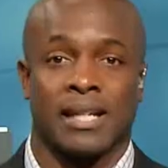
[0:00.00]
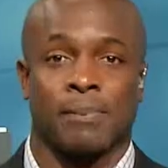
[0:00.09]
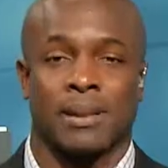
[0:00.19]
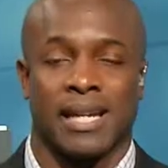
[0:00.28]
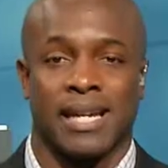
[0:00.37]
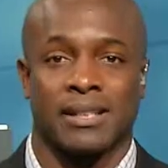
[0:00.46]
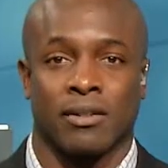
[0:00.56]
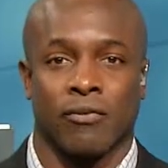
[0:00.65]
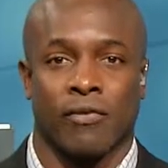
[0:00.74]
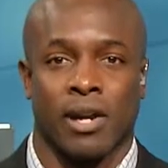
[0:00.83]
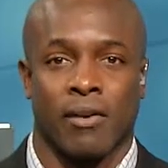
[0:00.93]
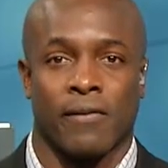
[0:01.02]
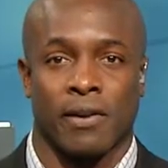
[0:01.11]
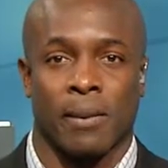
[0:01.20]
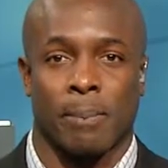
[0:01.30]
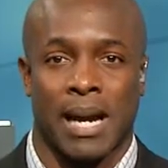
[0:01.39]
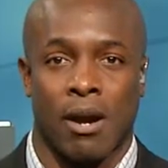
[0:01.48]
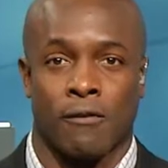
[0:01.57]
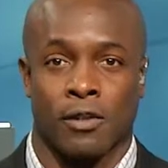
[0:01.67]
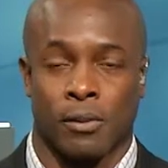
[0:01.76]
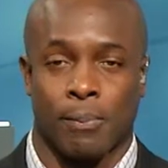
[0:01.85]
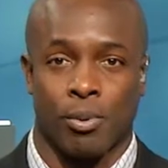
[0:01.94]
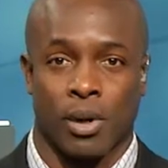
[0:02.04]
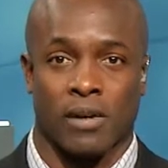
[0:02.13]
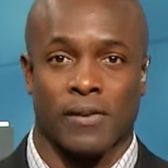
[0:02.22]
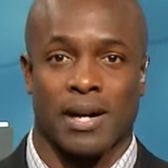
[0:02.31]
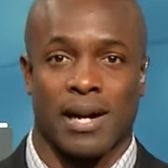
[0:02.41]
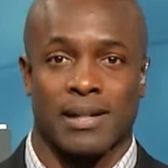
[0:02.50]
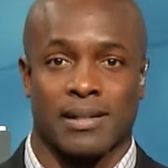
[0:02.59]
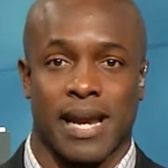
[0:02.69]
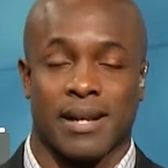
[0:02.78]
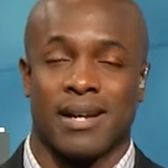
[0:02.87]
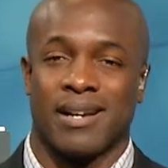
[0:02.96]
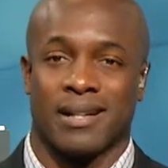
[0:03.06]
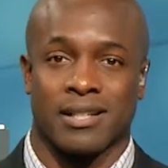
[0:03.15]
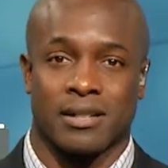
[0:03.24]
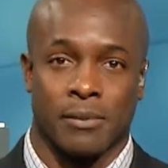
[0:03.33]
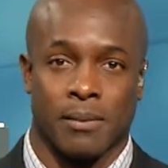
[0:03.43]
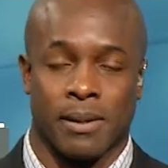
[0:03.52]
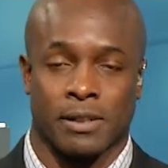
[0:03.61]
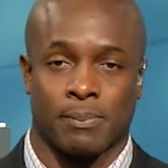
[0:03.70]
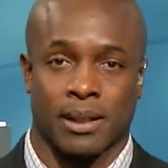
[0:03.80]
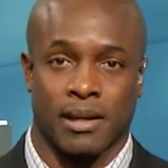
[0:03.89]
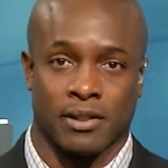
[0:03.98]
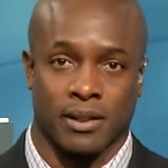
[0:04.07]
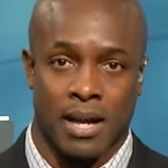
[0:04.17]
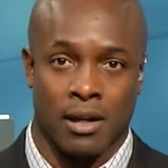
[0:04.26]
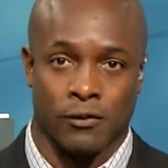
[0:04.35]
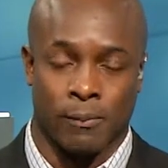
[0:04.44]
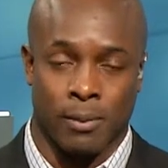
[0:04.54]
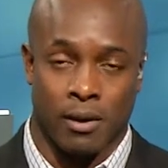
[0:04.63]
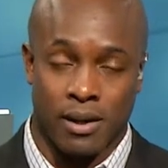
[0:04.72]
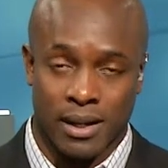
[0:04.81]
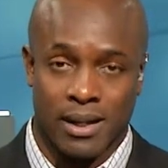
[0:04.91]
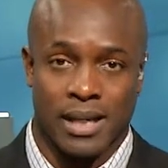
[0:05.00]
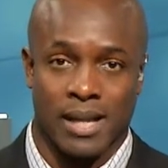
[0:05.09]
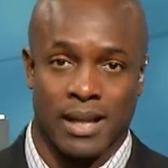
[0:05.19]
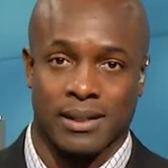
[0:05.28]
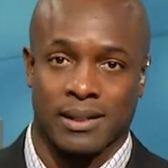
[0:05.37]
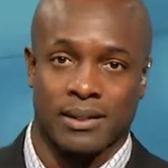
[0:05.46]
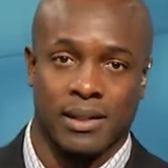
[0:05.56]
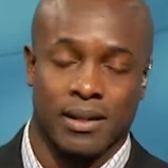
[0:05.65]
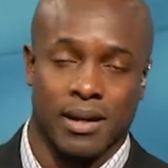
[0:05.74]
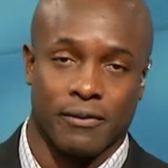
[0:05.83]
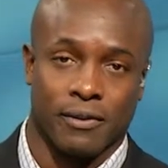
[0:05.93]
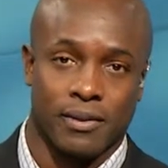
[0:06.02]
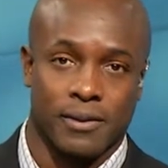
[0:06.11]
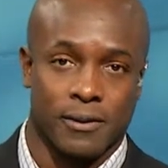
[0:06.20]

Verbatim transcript: he plays very, very powerful at the point of contact against some of the best players in college football in that SEC conference.